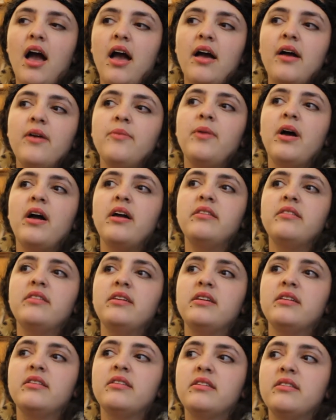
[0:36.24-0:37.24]
I
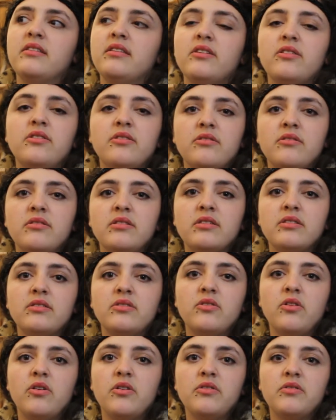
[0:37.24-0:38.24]
think that there is
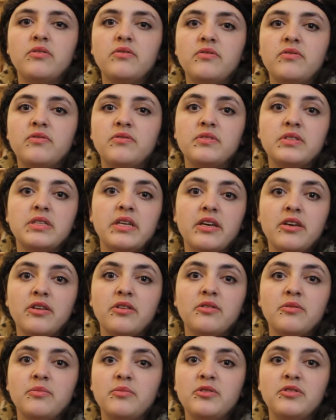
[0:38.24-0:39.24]
a lot of
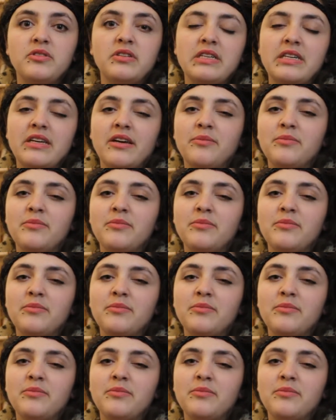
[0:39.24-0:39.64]
secular music.